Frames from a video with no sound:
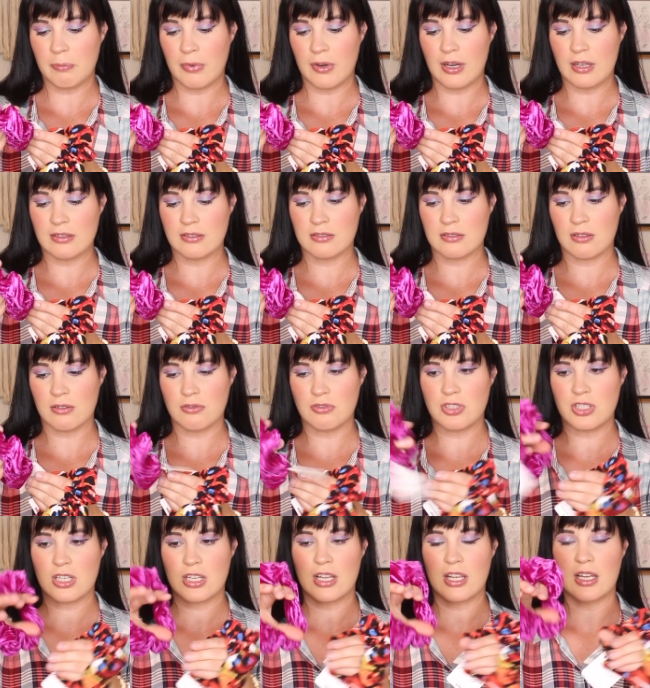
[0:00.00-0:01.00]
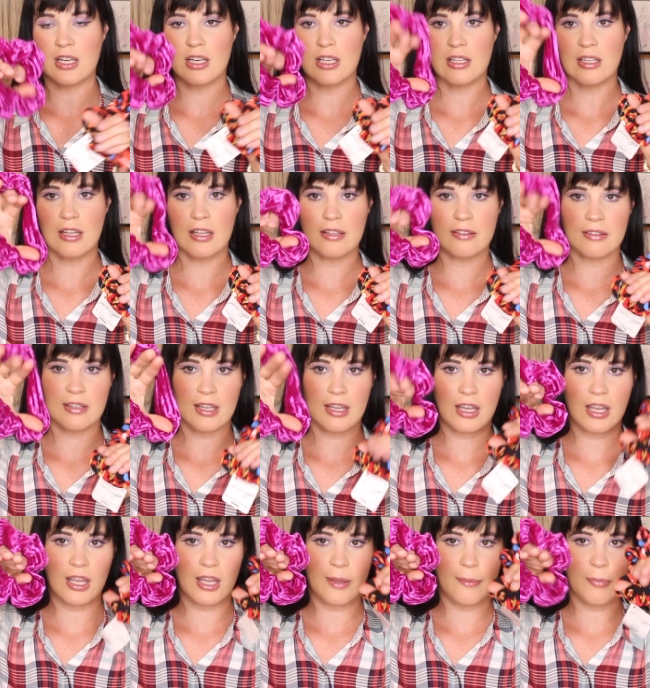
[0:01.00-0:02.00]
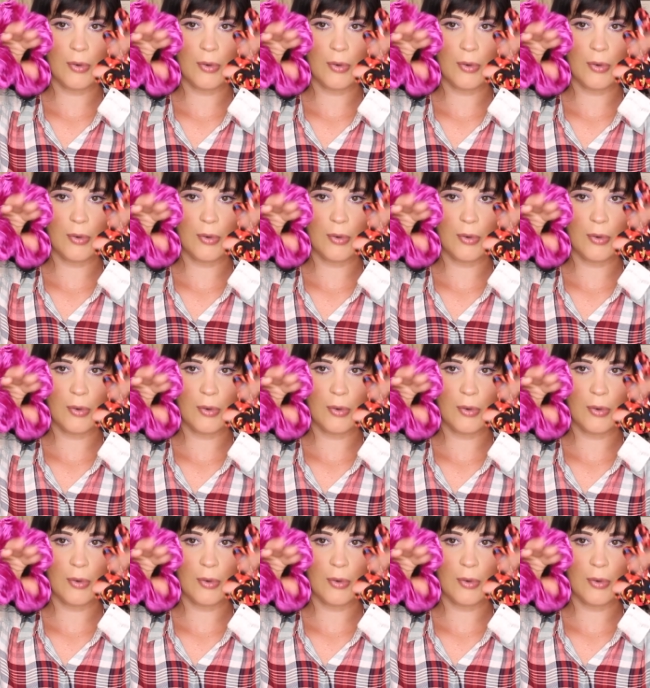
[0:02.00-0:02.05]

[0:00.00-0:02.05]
brand Scunci and it is like a